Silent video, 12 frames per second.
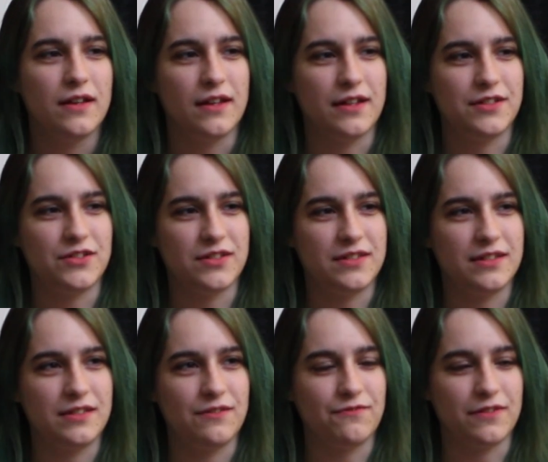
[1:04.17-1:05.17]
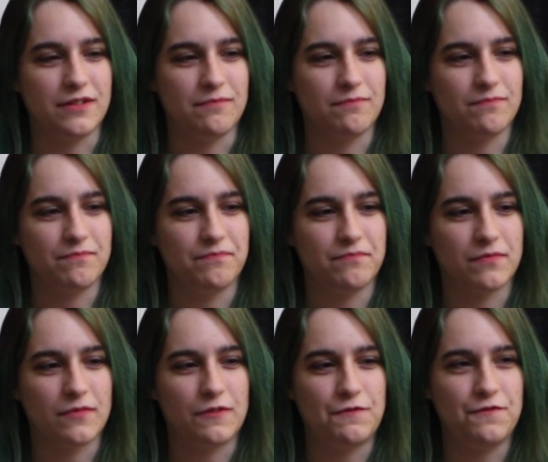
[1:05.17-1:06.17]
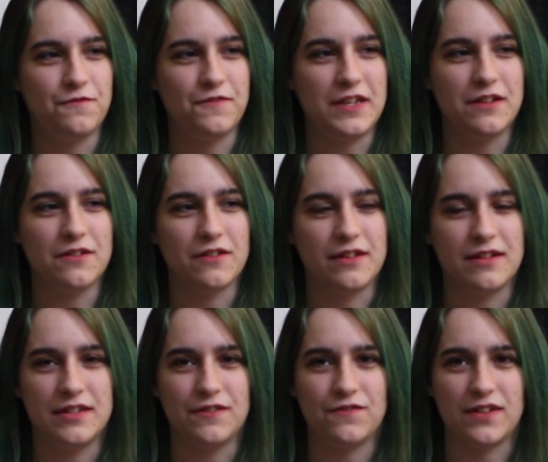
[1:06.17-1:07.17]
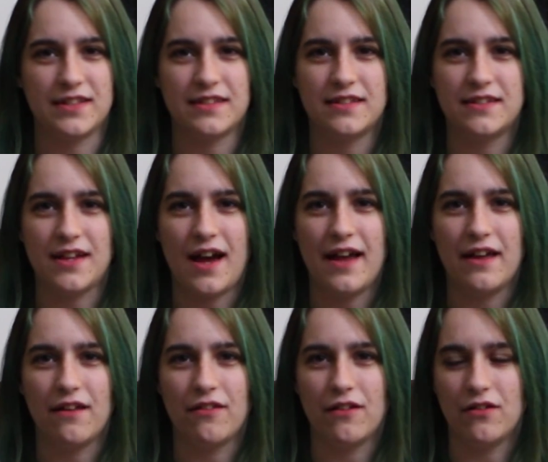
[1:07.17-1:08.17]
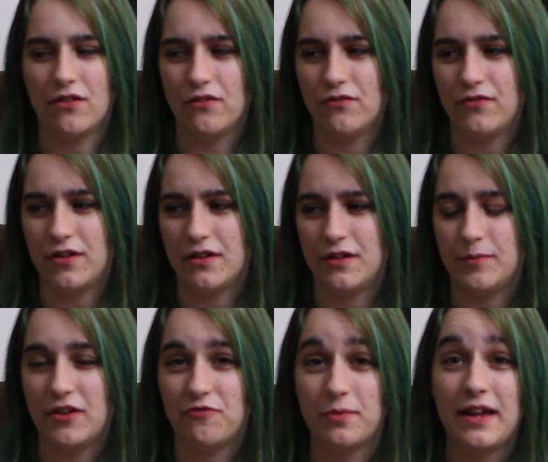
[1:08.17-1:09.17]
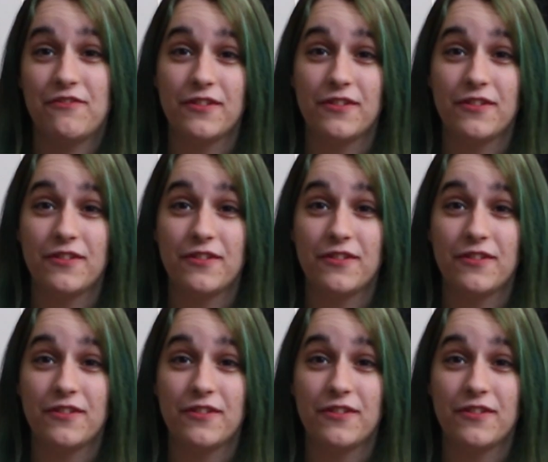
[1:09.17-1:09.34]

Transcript: It's just a different feel and a different style of play.